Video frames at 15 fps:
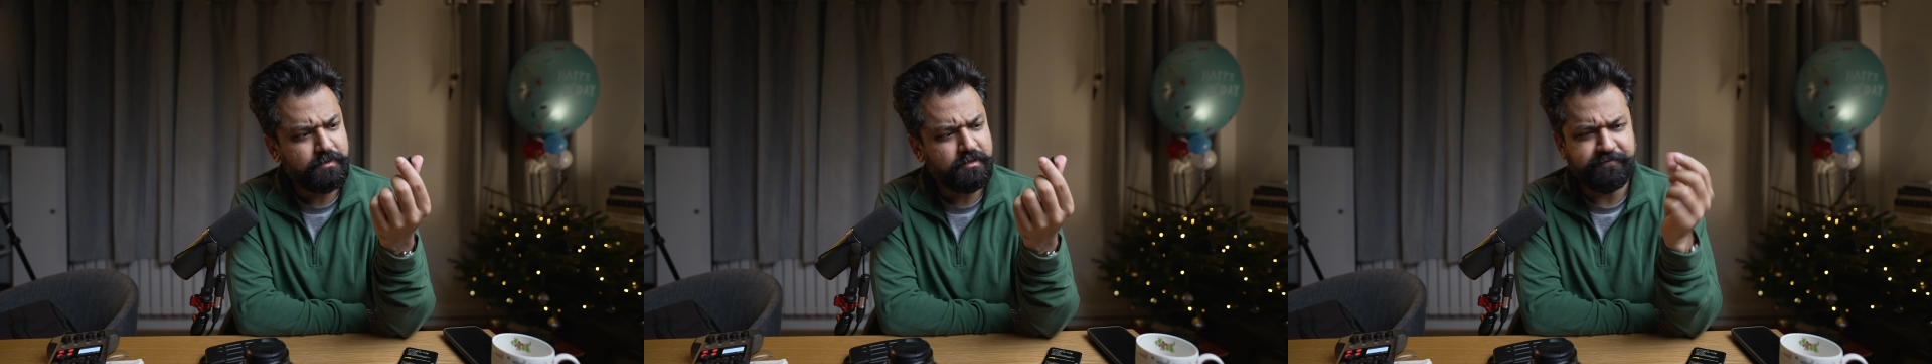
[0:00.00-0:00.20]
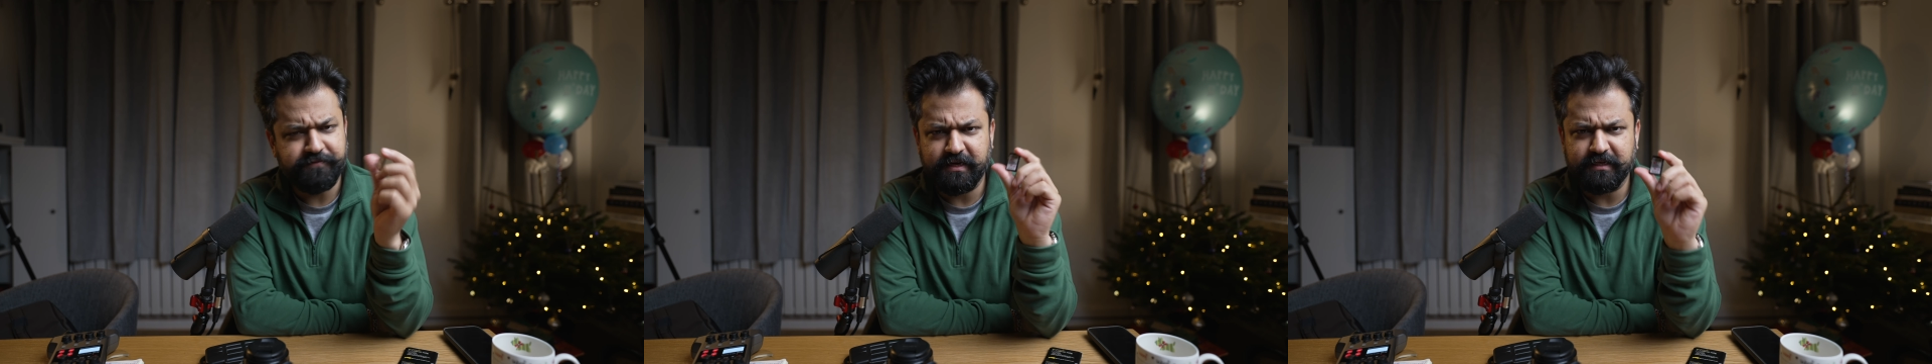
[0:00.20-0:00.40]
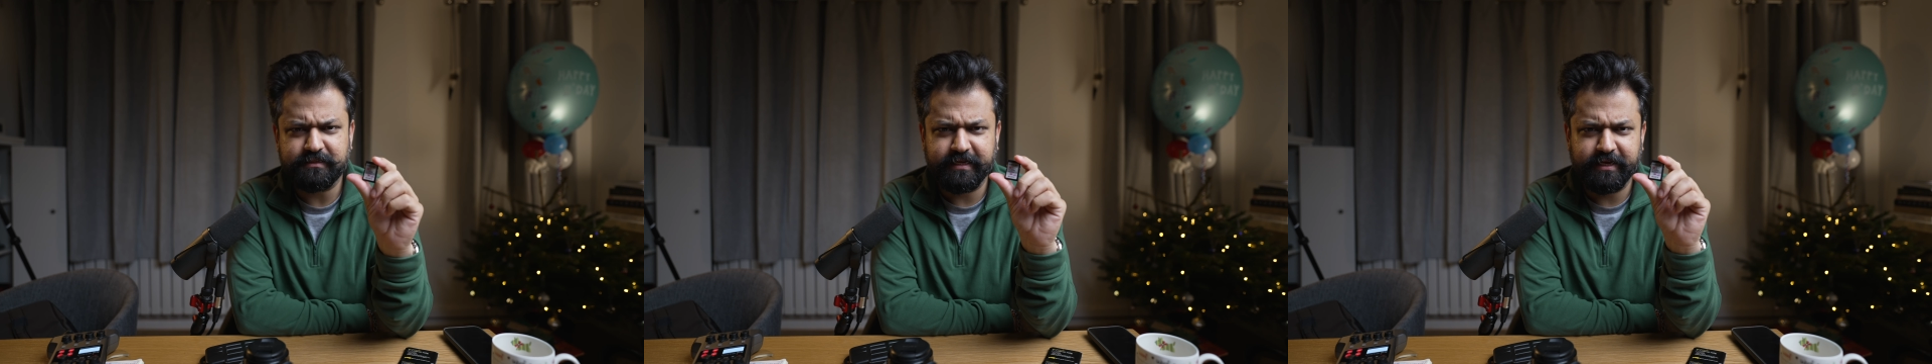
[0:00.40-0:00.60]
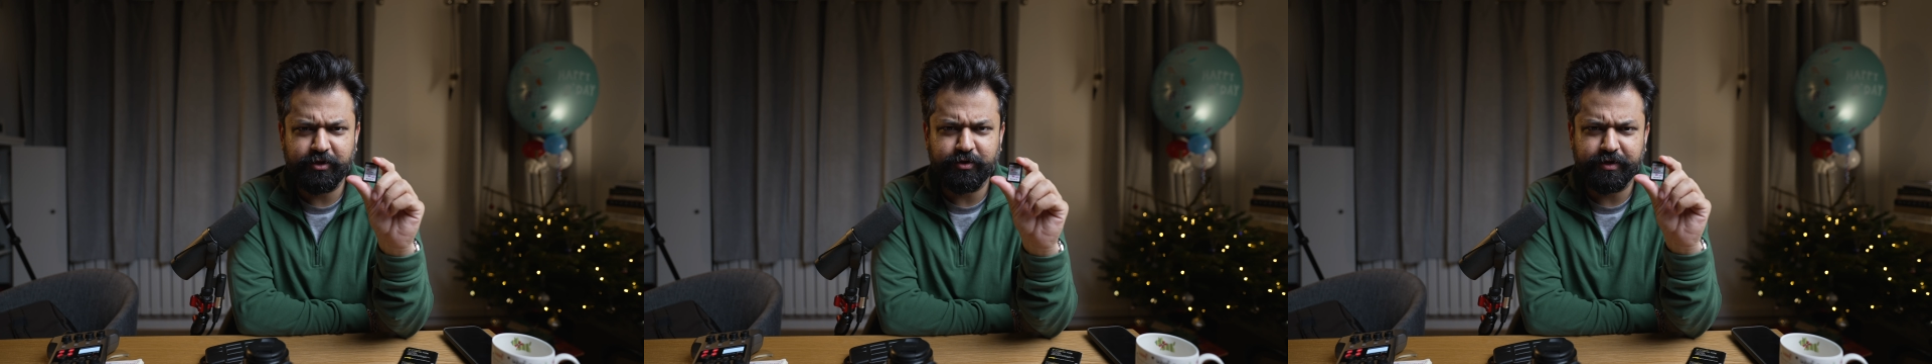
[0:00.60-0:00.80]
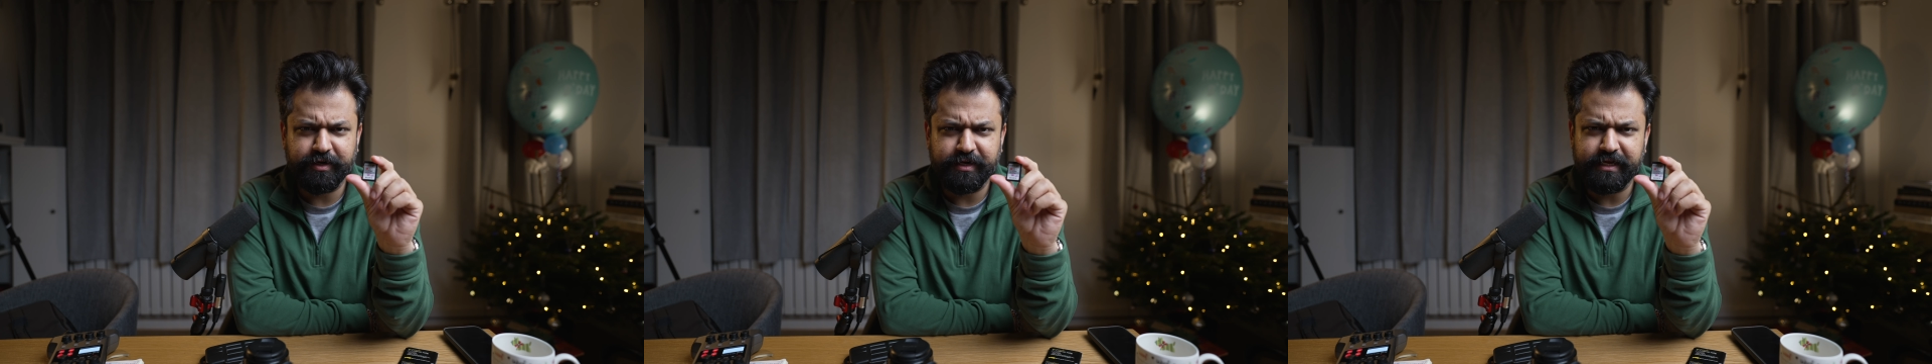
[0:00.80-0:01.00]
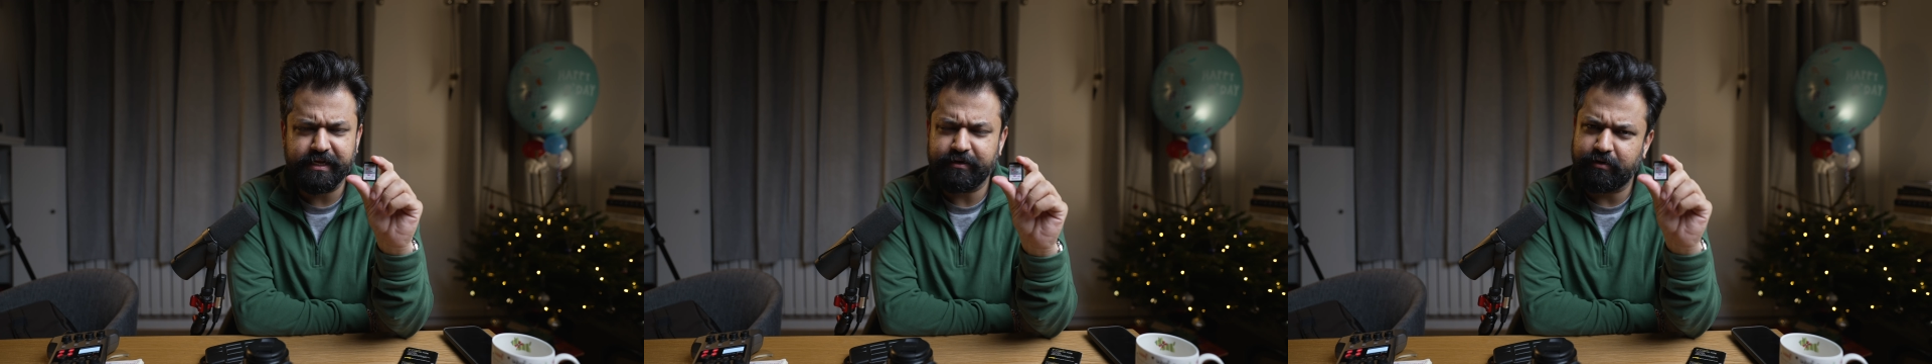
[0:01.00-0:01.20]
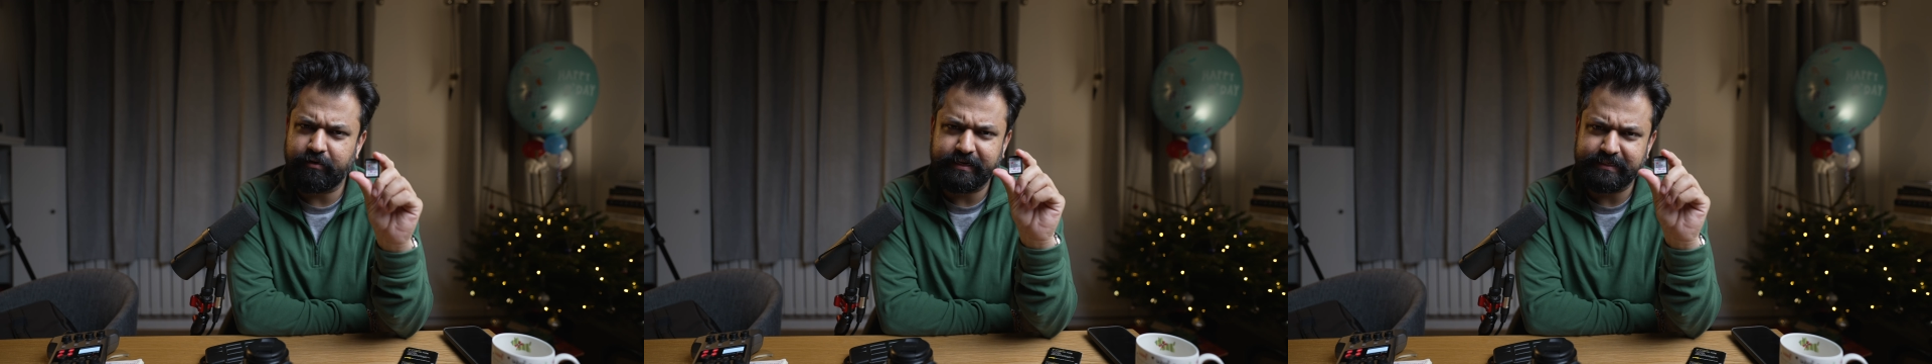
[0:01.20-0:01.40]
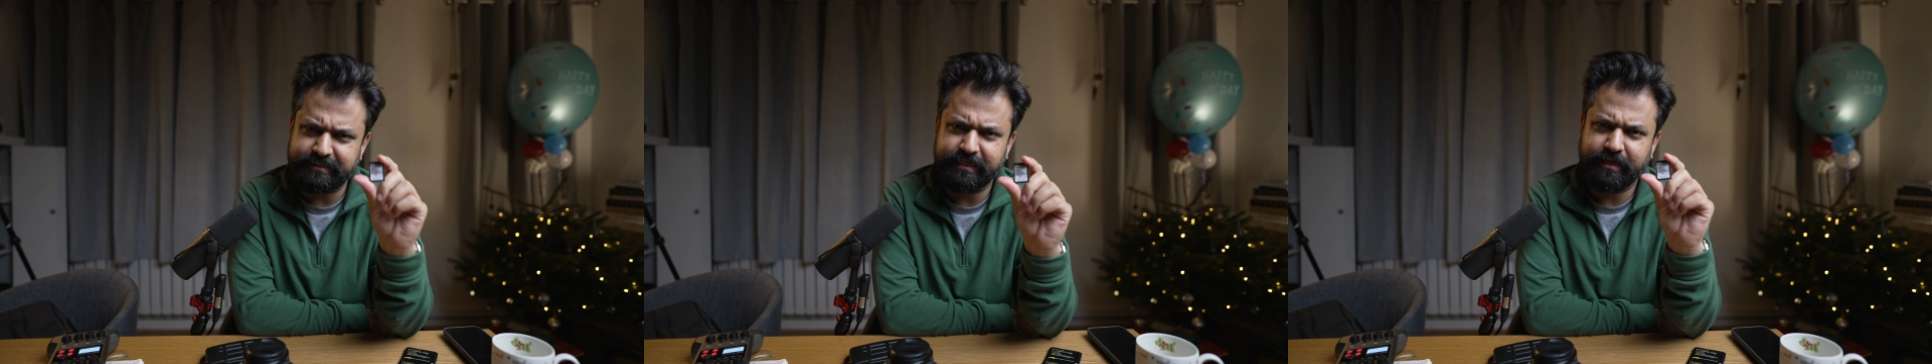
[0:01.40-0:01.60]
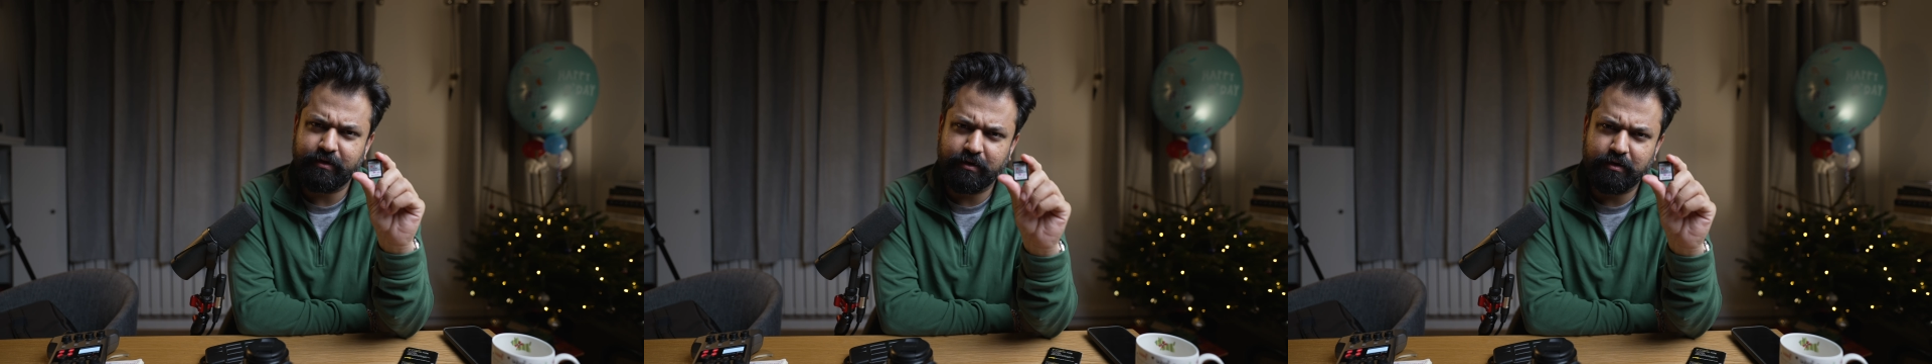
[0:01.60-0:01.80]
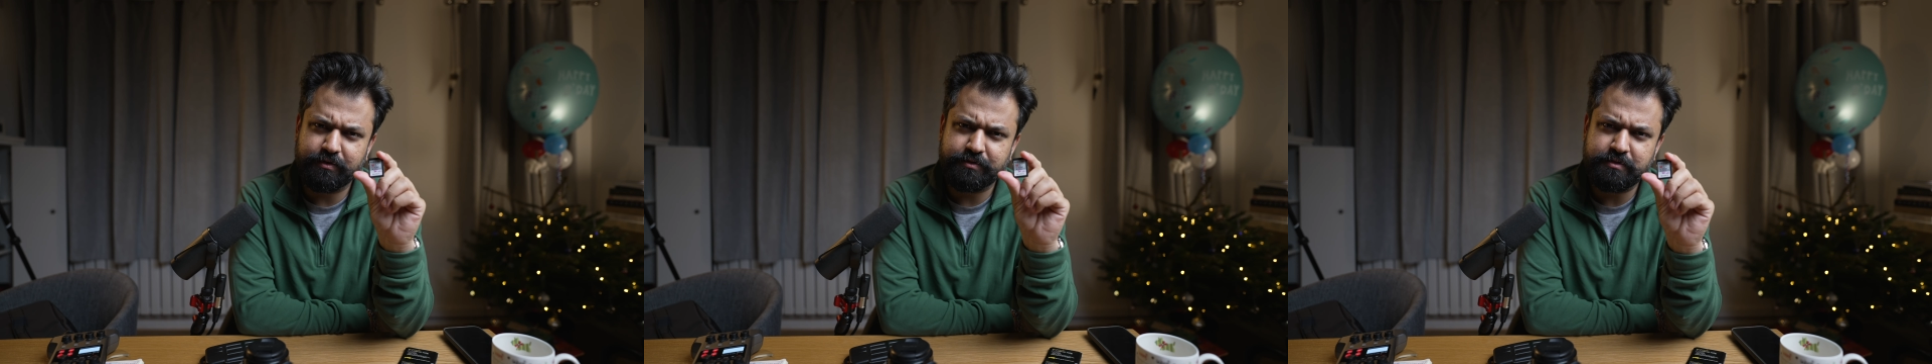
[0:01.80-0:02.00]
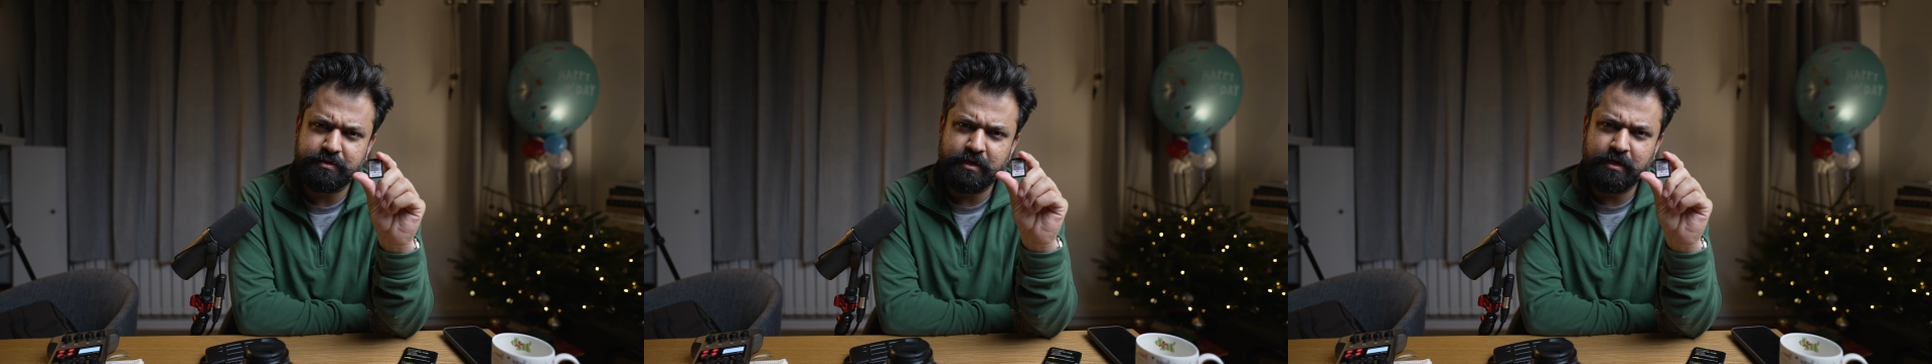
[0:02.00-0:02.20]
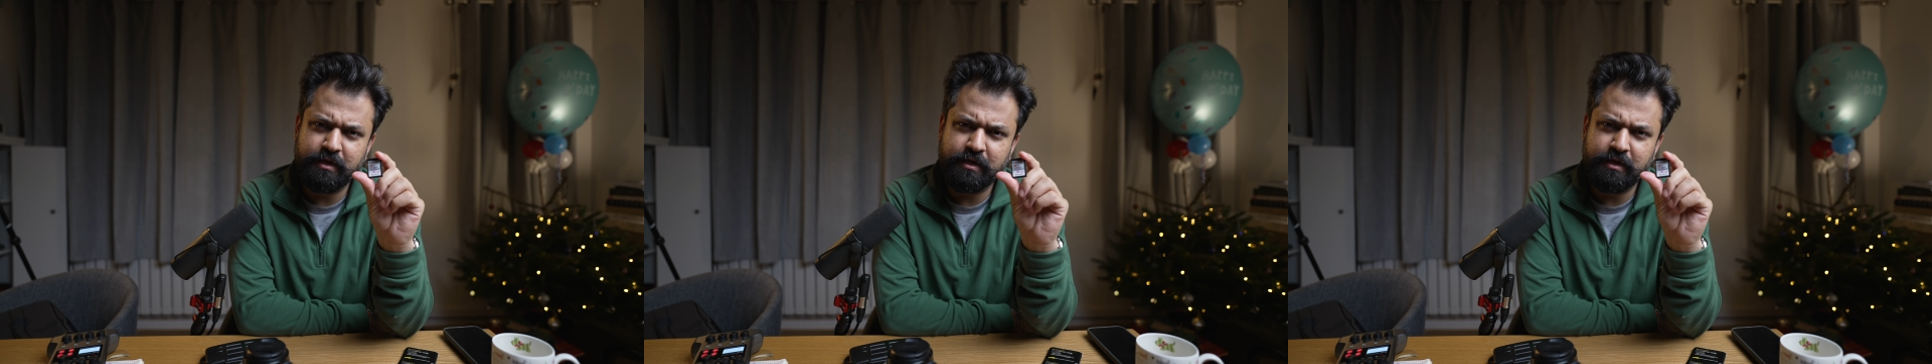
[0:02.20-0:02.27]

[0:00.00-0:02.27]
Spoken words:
the first thing you're going to need are SD cards.